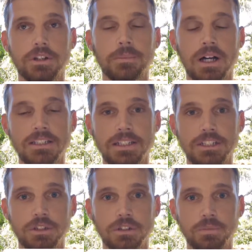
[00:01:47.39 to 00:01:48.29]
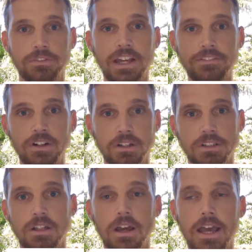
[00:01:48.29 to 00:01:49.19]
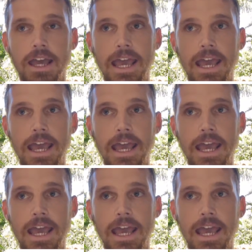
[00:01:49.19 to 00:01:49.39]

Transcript: So you might see children with headphones.